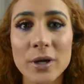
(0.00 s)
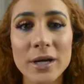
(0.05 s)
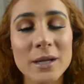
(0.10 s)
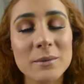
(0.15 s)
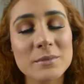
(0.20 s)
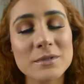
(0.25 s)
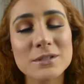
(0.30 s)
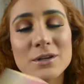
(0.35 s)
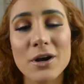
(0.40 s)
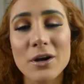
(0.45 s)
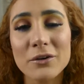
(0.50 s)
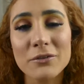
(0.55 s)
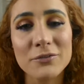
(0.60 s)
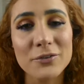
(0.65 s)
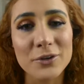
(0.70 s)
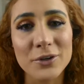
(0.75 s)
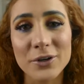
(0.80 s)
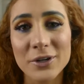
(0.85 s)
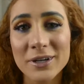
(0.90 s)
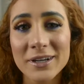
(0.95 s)
and I'm sorry
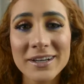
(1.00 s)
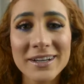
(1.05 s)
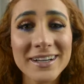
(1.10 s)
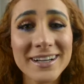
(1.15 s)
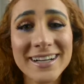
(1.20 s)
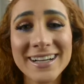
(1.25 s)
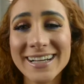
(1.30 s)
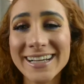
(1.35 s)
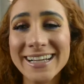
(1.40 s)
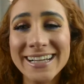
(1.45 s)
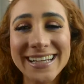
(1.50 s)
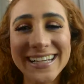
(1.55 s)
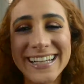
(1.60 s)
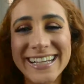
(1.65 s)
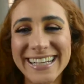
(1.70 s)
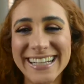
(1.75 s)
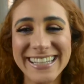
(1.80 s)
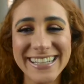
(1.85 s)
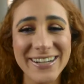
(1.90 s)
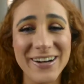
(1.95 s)
for
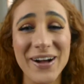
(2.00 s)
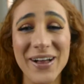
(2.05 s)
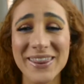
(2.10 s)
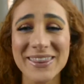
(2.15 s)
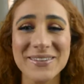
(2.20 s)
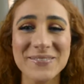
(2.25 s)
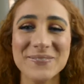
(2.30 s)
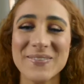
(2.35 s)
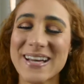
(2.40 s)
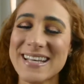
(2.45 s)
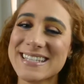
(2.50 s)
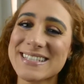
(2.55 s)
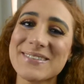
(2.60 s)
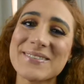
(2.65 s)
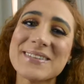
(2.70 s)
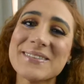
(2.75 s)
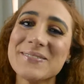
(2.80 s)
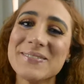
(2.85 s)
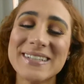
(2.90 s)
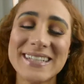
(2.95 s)
all the mess
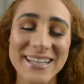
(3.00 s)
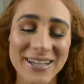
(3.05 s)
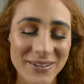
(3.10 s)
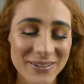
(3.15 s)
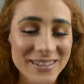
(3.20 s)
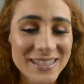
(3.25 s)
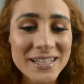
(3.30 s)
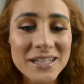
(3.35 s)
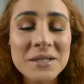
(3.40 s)
of the video.